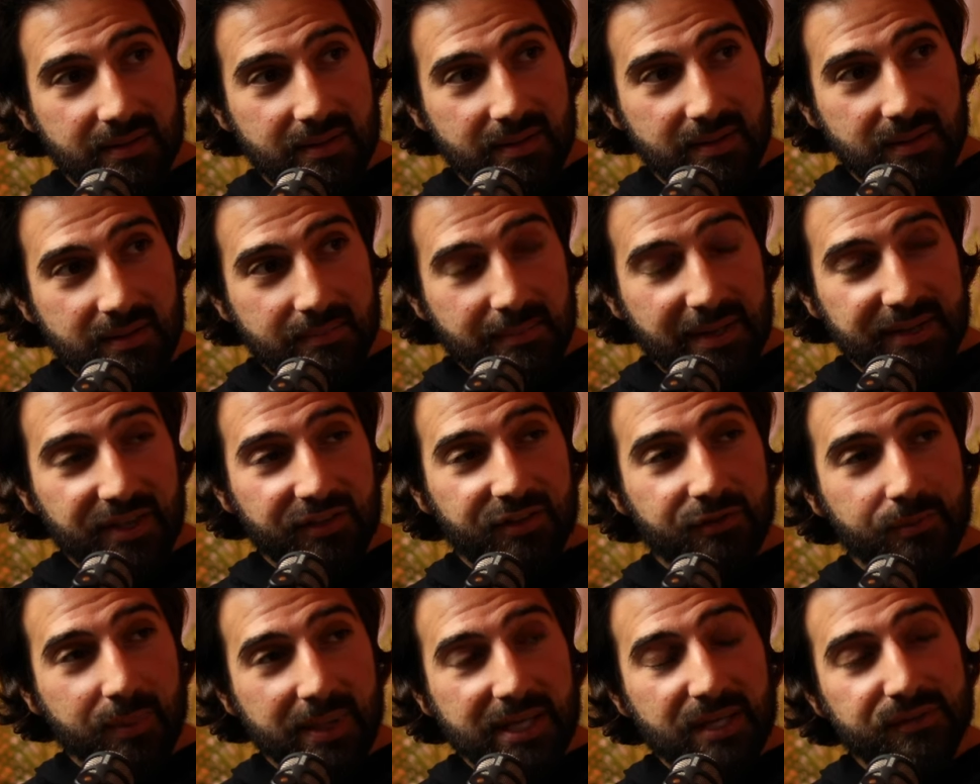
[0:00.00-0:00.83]
Okay. By the
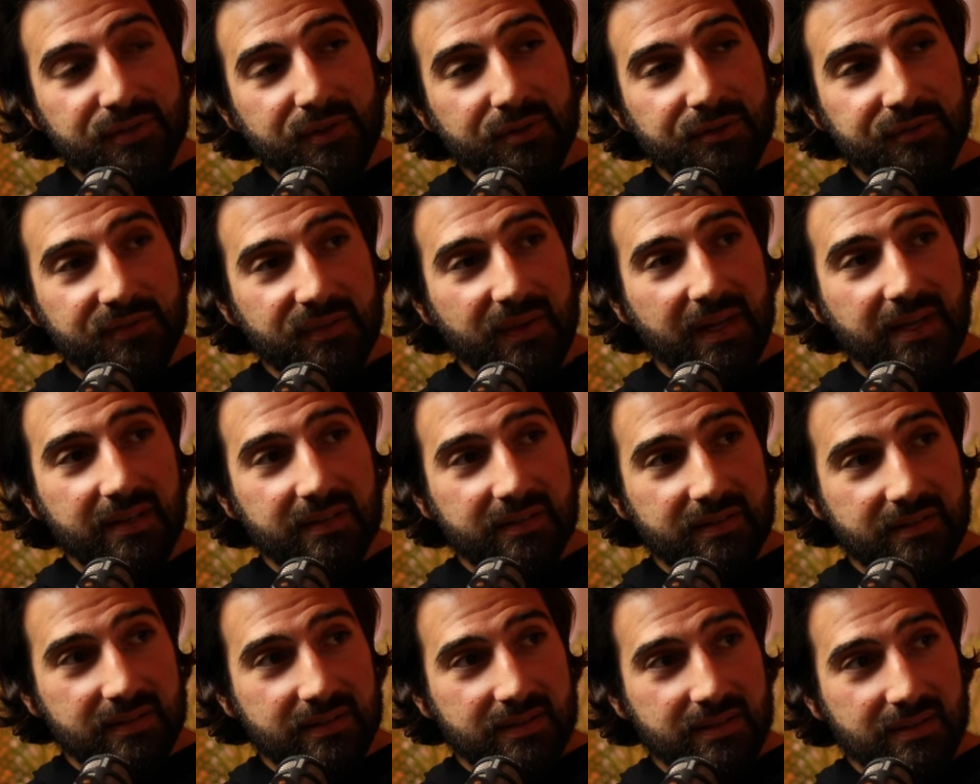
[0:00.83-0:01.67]
sweat of your
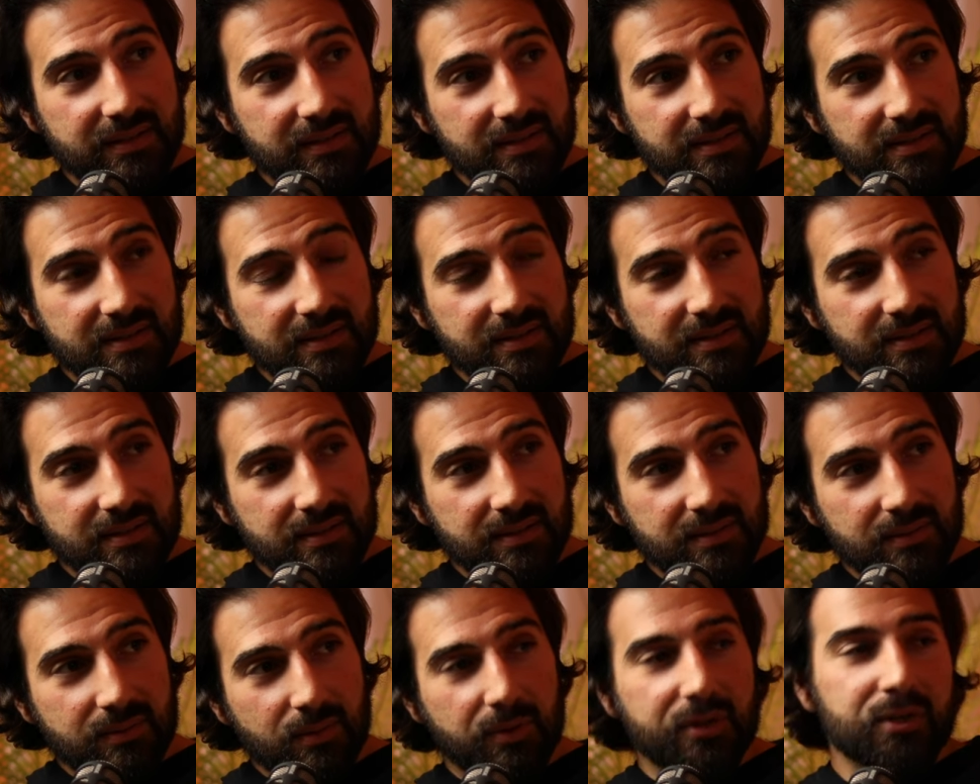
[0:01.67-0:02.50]
face,
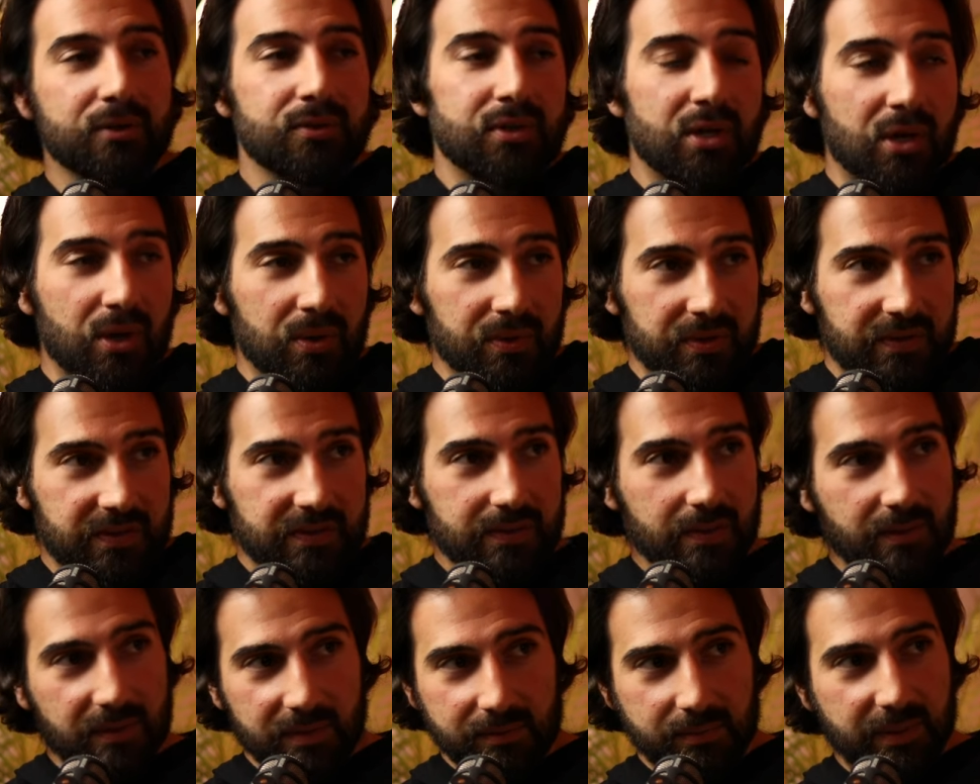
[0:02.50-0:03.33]
or your
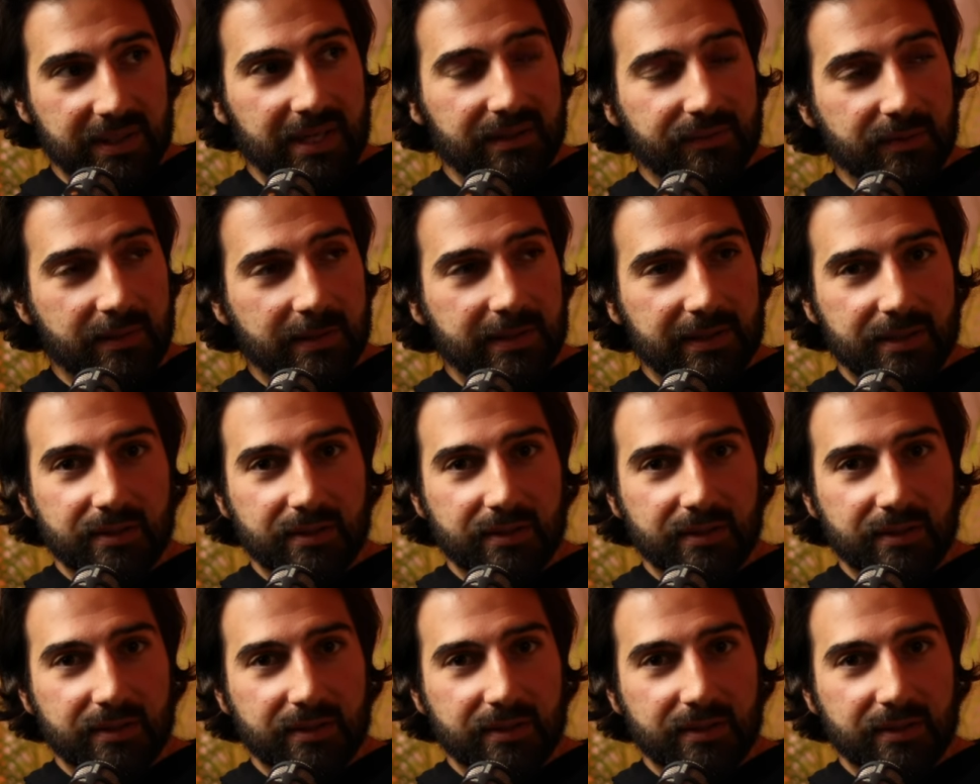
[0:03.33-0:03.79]
nose, or whatever.